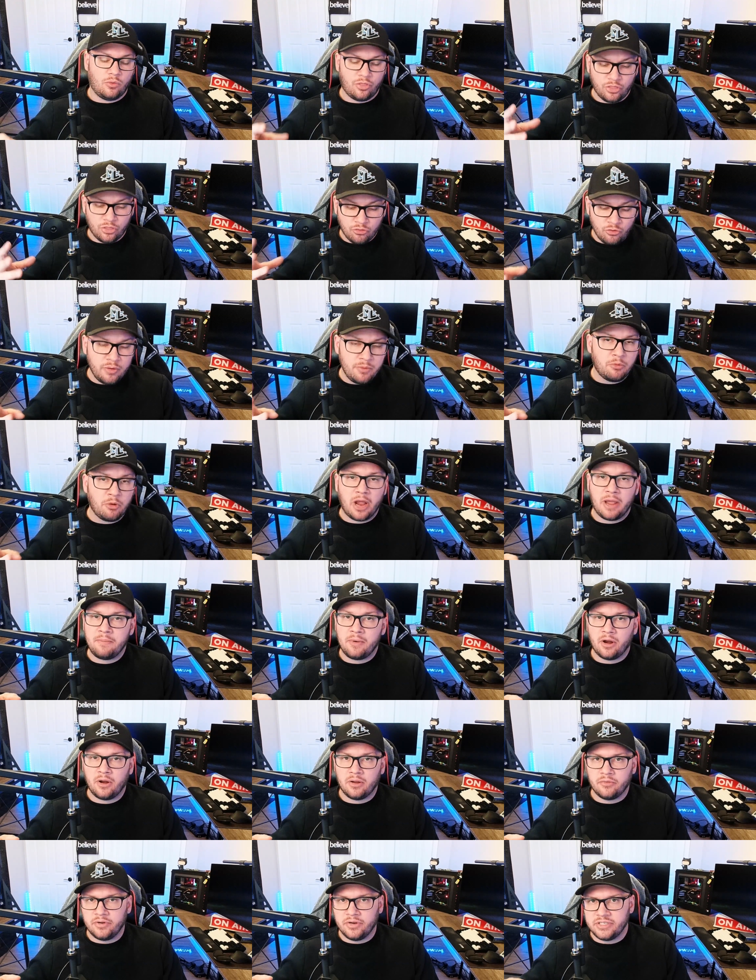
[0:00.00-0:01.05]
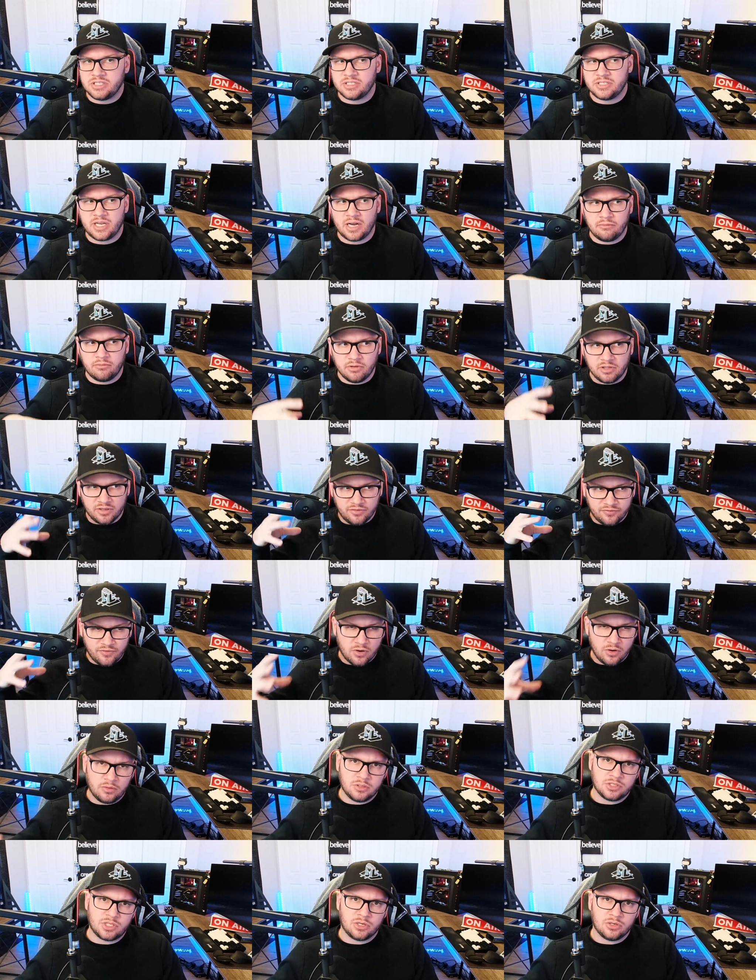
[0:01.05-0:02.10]
three primary reasons that I really
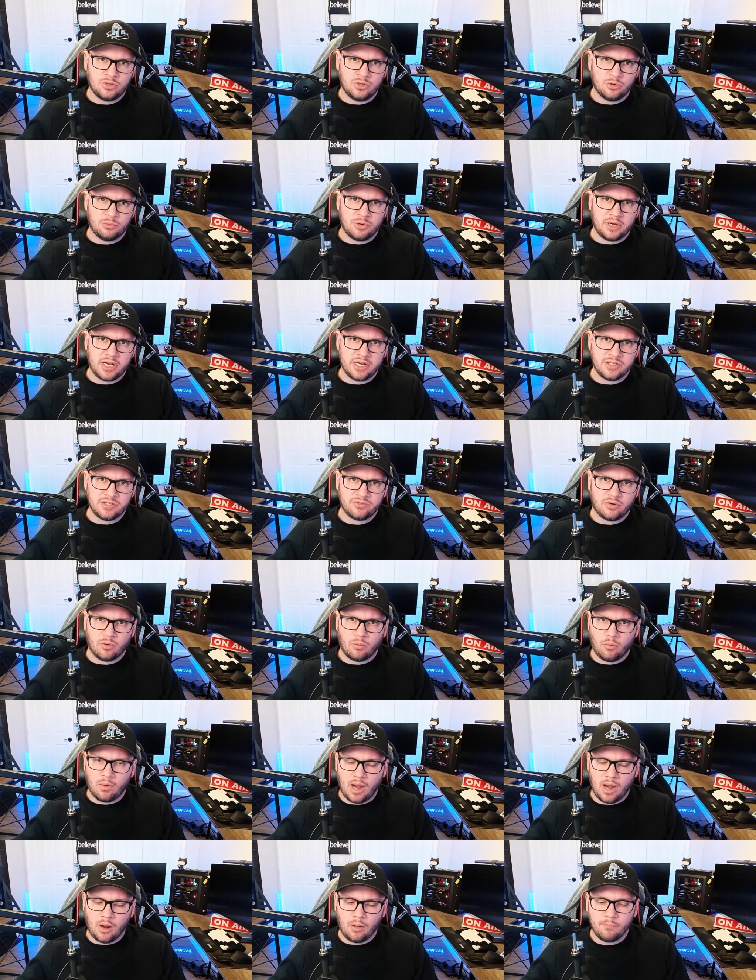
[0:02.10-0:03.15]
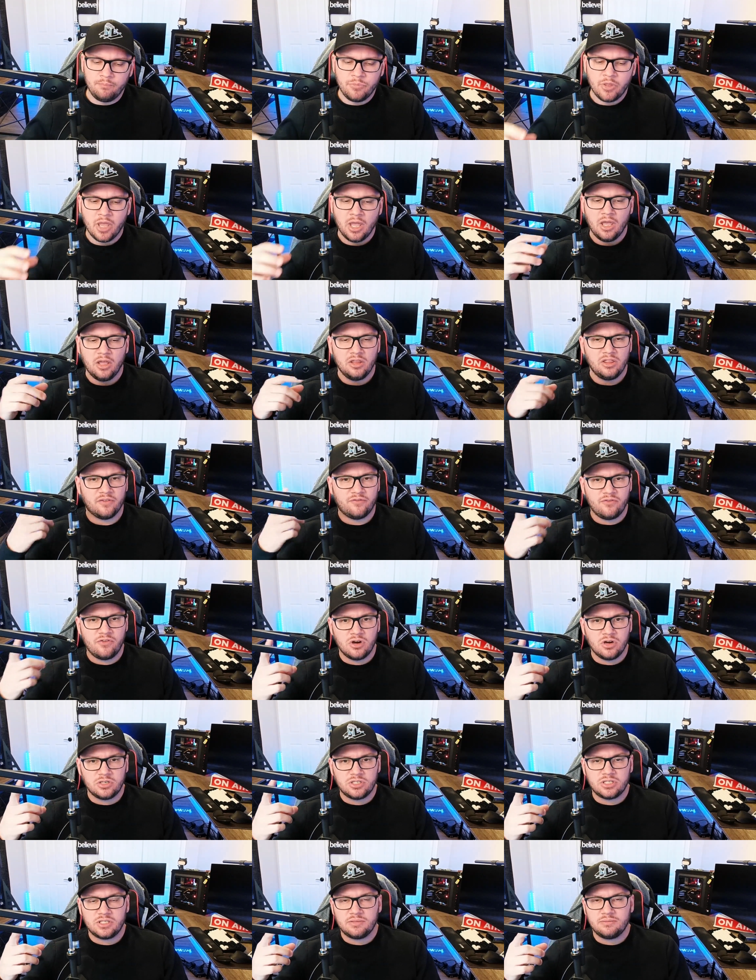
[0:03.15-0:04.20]
focus on Kubernetes for a while. The
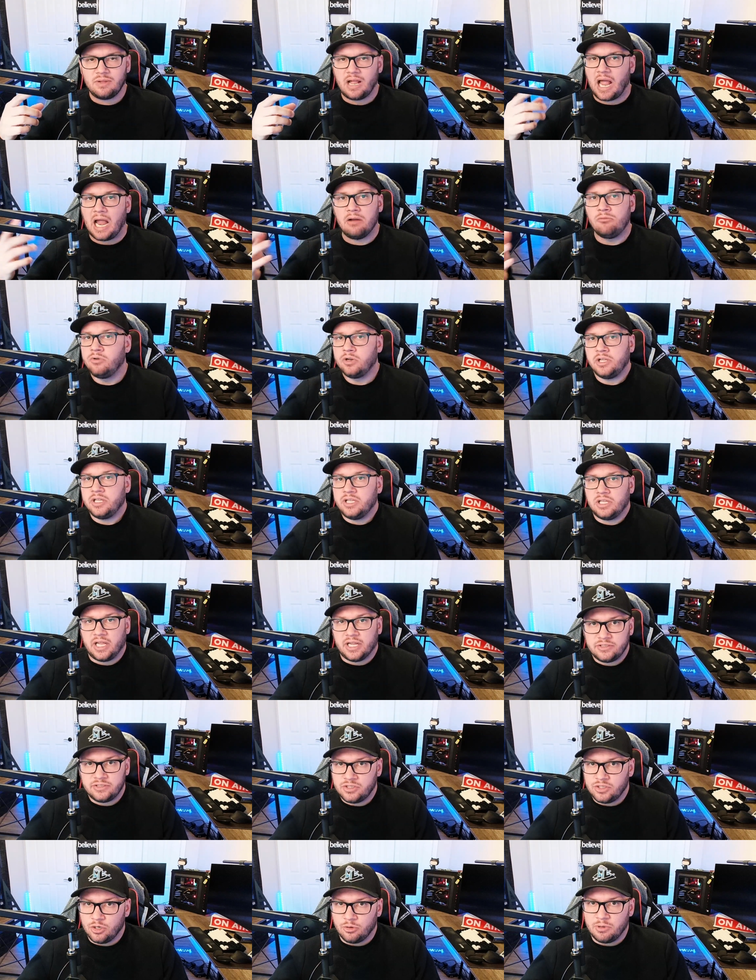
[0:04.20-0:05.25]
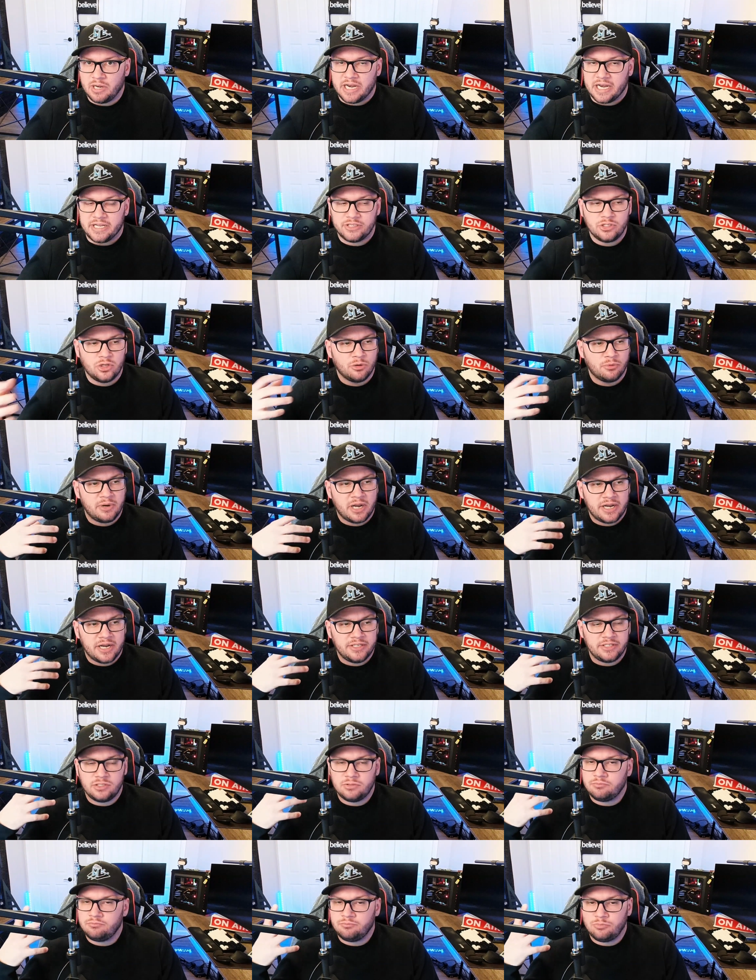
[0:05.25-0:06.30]
first, I really liked Kubernetes.
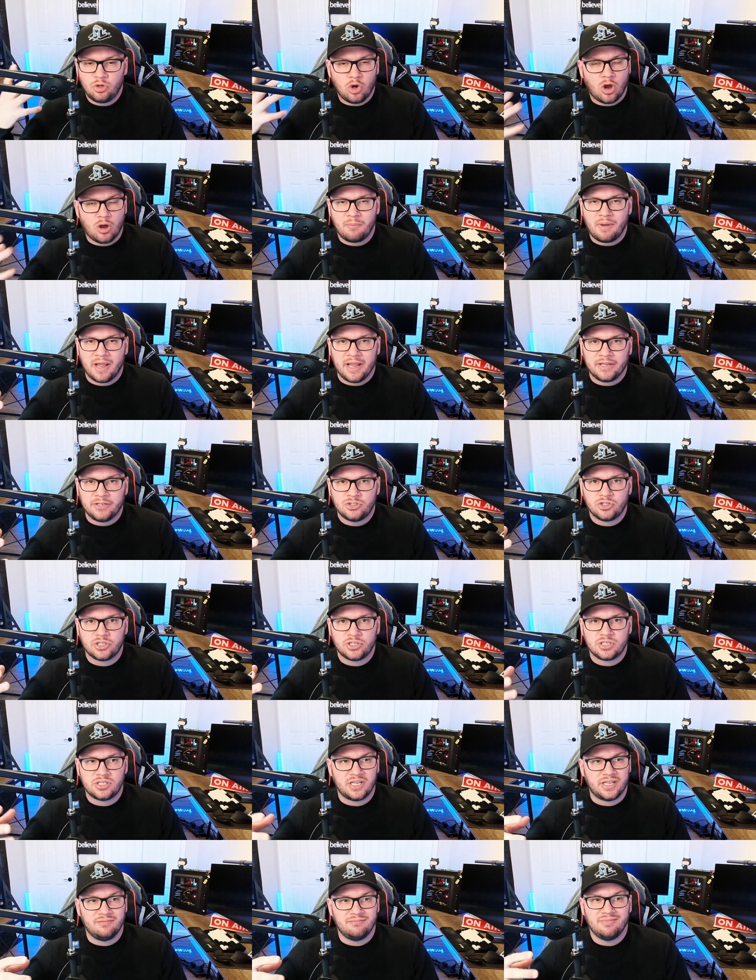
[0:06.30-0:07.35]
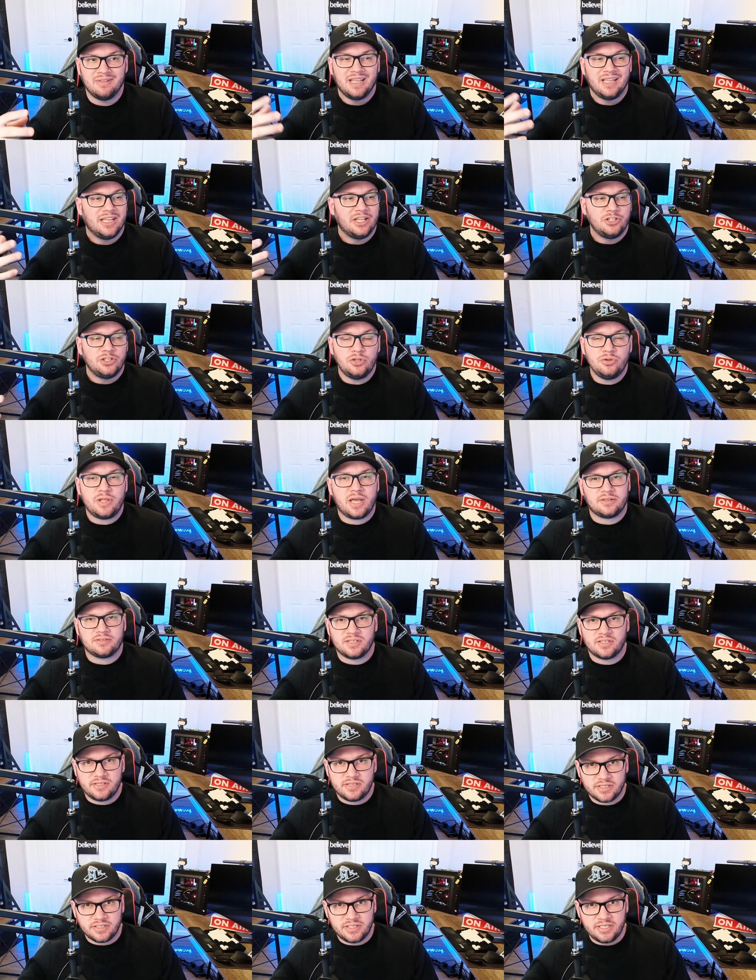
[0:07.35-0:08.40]
Kubernetes caught my interest in
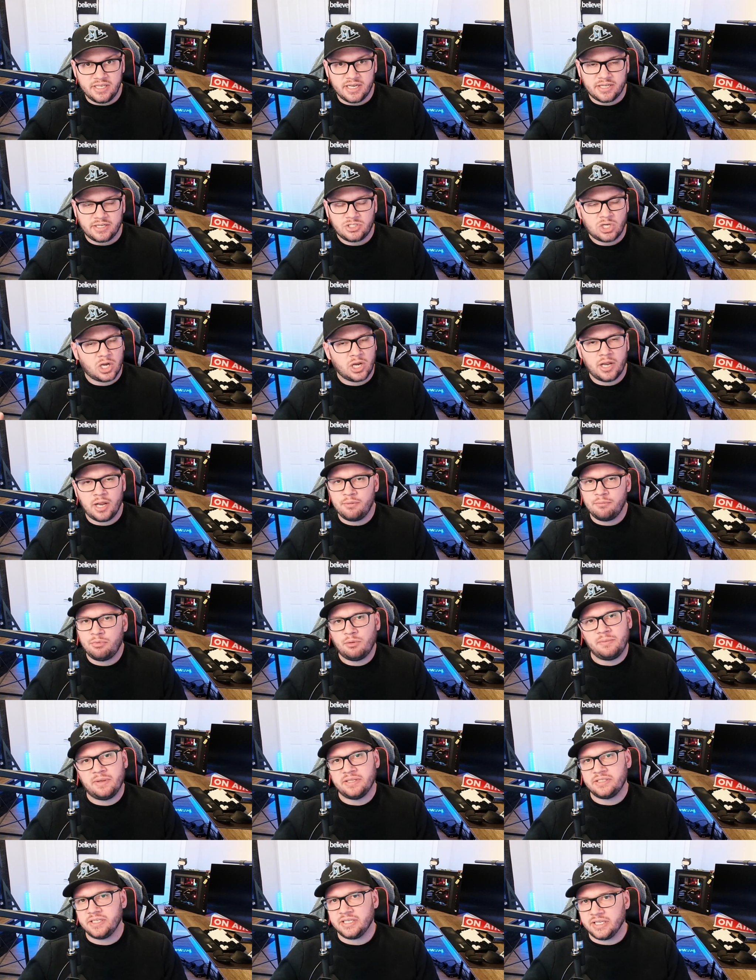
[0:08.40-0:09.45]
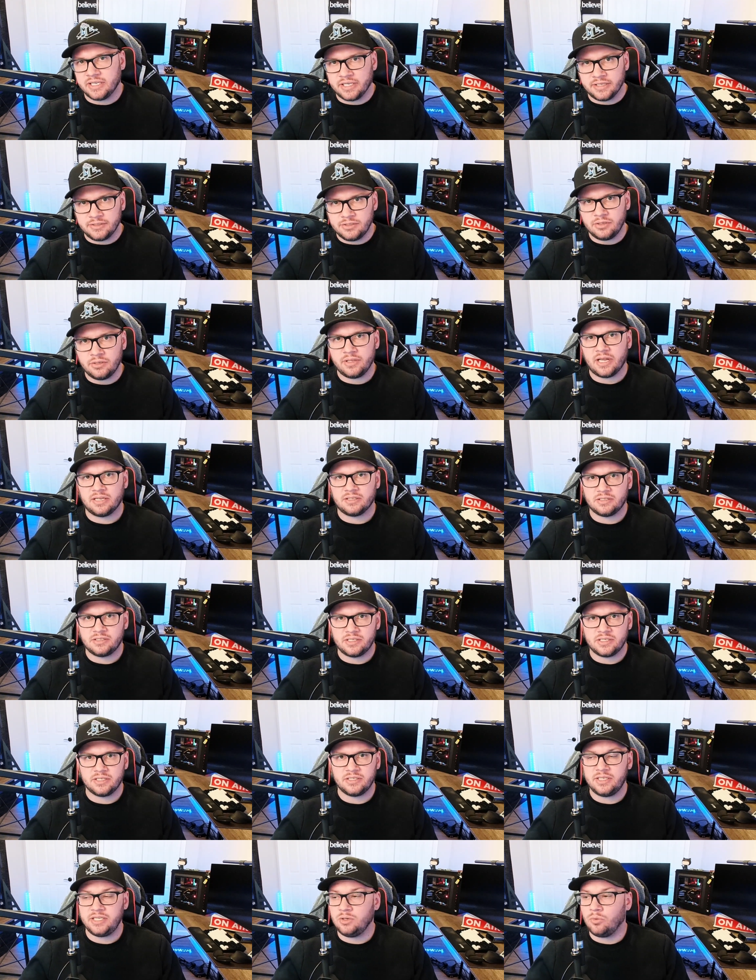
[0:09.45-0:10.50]
2016. I started implementing it in
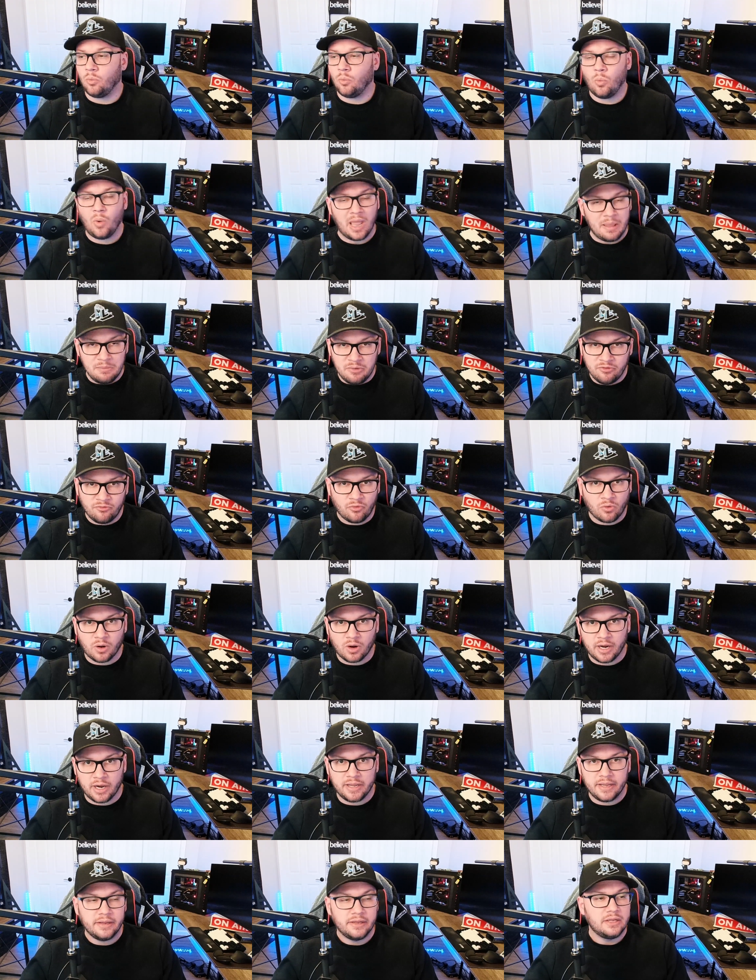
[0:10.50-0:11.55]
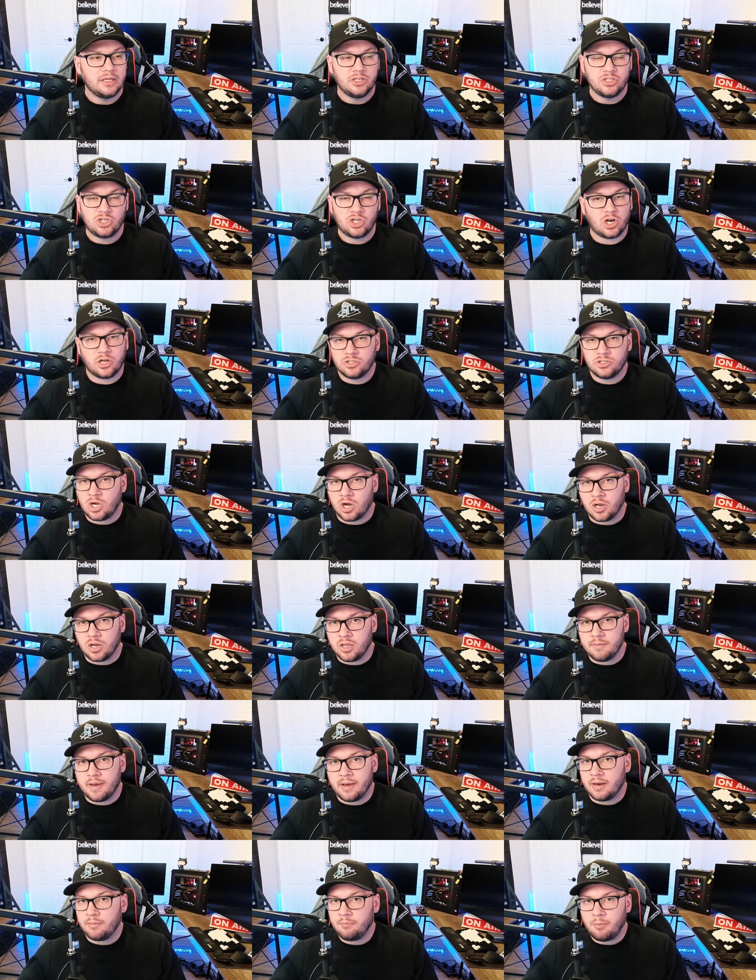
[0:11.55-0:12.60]
2016, way before I started talking
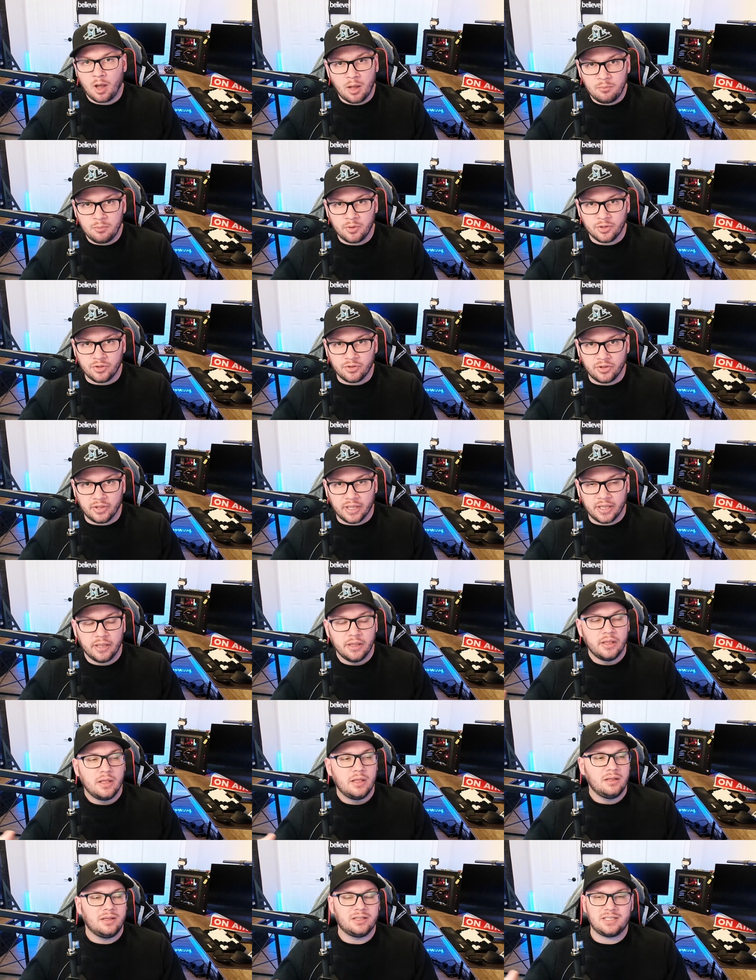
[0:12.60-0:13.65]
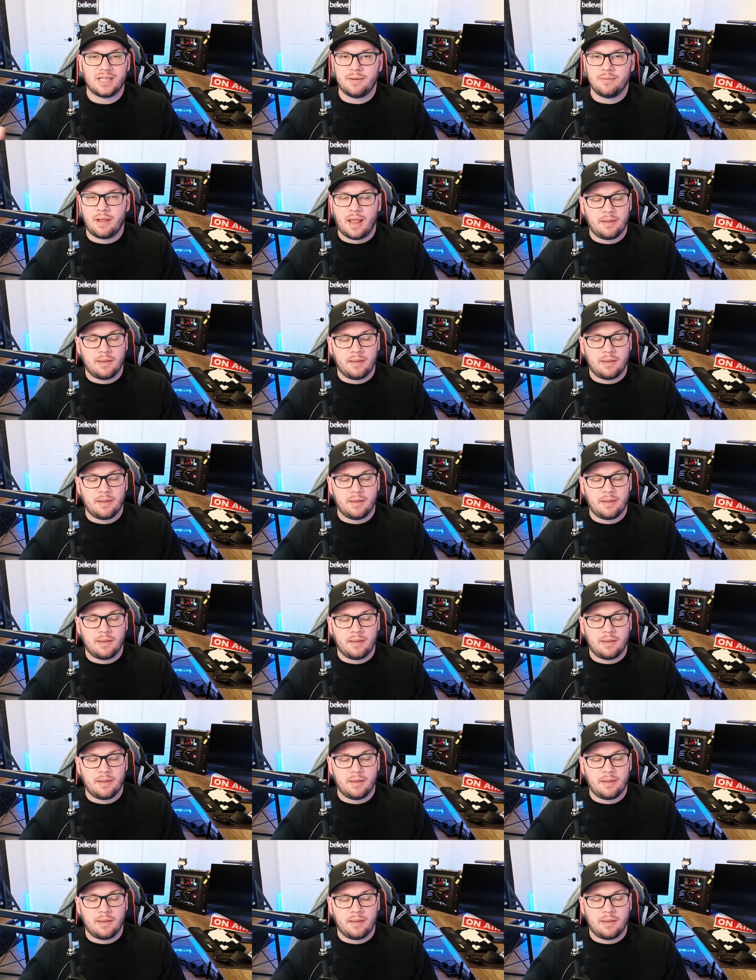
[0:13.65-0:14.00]
about it publicly, because I